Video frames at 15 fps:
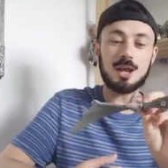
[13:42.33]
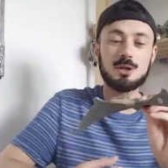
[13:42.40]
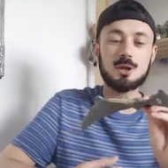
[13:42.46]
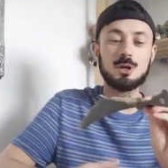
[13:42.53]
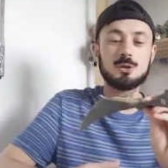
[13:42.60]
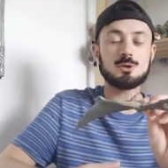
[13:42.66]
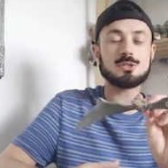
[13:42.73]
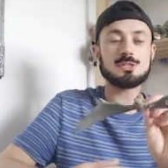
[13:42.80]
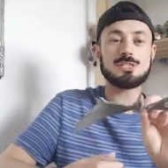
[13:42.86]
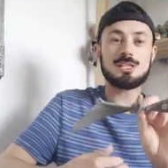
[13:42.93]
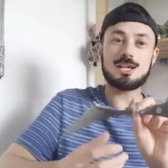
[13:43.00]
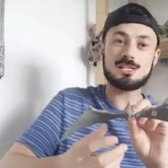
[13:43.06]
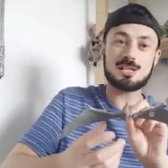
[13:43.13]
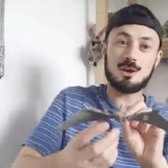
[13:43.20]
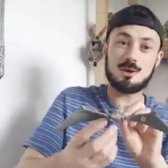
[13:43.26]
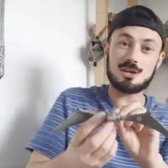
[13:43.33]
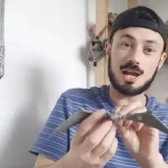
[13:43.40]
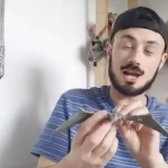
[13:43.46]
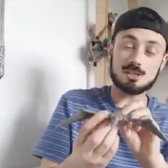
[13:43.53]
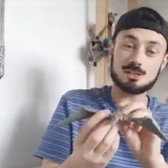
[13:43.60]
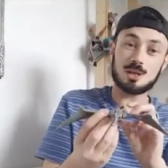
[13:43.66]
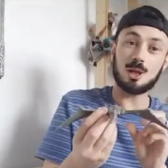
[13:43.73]
I know it doesn't say
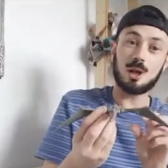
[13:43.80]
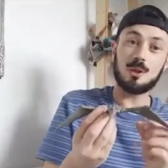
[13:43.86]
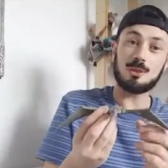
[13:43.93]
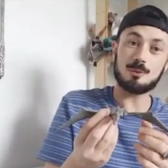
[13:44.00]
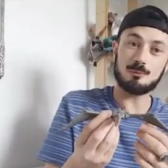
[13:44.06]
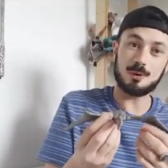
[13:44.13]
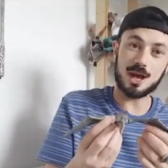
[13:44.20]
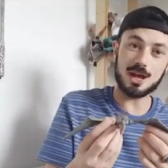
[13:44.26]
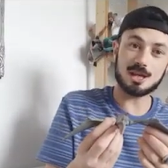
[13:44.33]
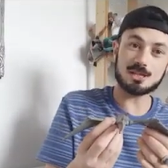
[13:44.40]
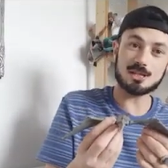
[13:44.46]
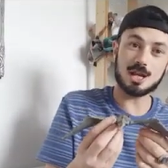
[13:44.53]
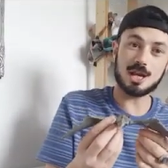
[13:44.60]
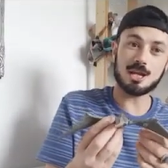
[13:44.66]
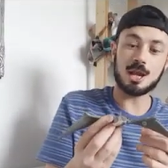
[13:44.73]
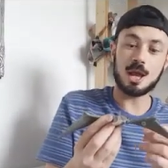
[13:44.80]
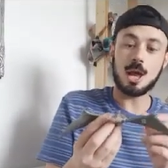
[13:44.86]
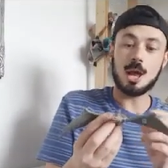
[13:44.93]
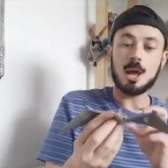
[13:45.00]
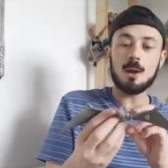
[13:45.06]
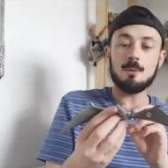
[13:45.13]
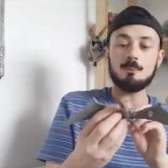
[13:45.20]
pterodactyl on the packaging,
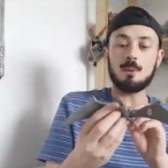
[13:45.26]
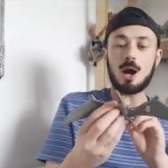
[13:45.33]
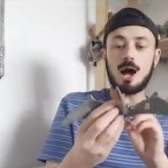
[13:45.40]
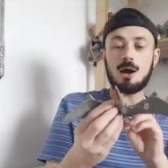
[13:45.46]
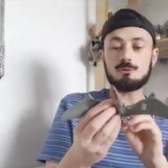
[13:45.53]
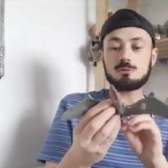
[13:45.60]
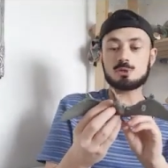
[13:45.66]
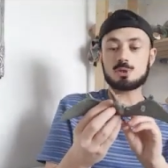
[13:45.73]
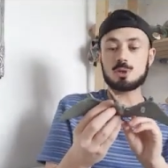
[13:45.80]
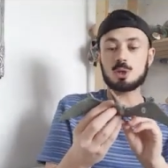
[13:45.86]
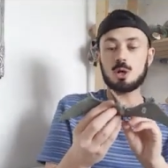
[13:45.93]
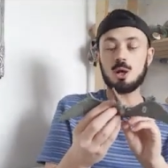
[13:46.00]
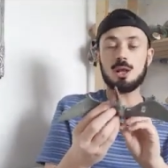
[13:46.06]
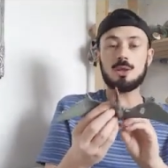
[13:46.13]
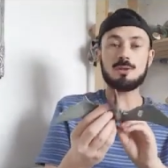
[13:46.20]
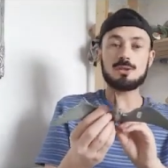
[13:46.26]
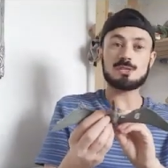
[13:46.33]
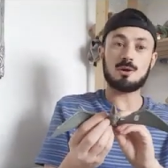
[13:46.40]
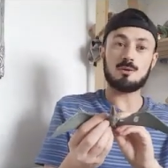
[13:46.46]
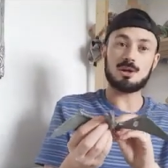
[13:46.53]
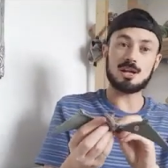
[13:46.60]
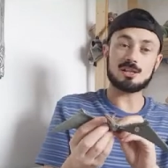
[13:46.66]
but I'm just going to call it the
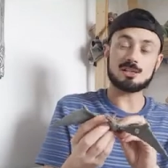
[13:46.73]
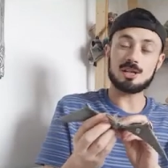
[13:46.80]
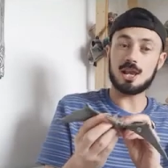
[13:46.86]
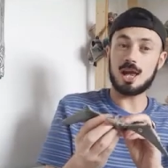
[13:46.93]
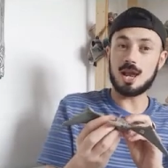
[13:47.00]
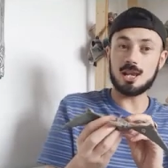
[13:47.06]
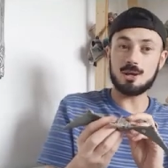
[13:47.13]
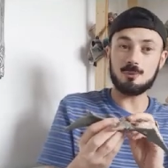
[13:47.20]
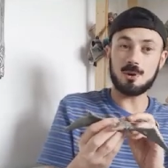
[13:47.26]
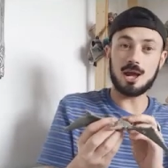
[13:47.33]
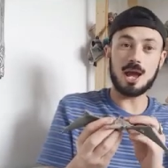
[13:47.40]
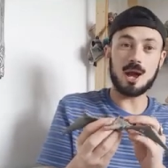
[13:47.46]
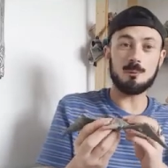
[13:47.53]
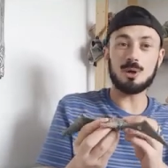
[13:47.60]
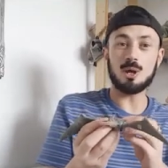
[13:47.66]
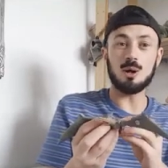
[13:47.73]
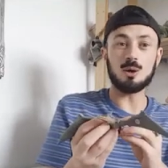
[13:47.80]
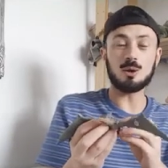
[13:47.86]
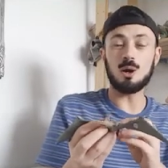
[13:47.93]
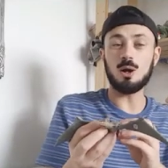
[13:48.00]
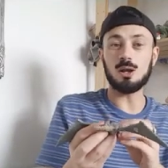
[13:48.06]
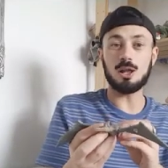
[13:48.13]
pterodactyl anyway, and we
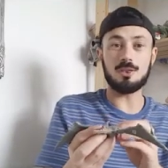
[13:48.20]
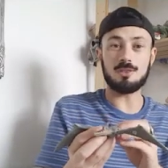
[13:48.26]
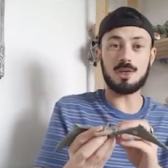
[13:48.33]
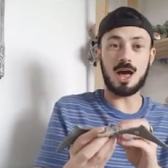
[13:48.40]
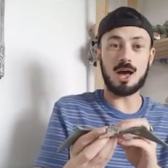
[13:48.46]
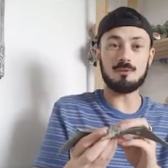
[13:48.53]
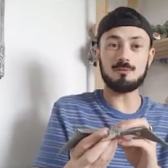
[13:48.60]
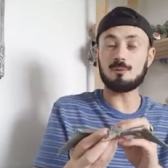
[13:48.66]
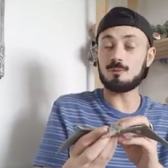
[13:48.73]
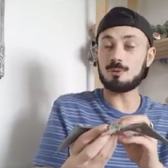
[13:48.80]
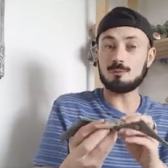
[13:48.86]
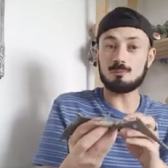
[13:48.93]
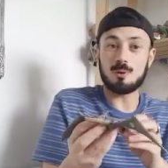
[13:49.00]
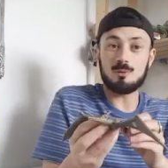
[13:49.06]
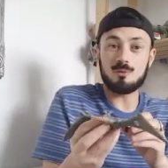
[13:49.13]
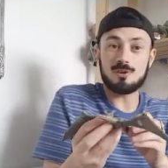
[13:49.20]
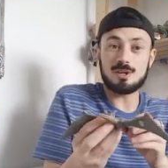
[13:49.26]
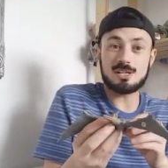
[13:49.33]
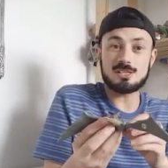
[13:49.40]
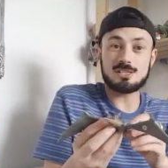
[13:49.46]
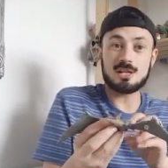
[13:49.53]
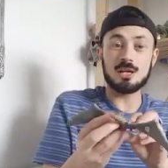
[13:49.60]
all call it that from the
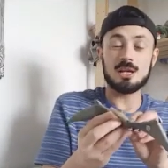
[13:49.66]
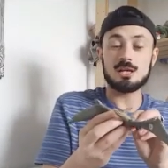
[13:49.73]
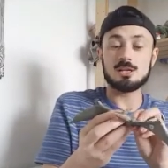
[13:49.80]
movies.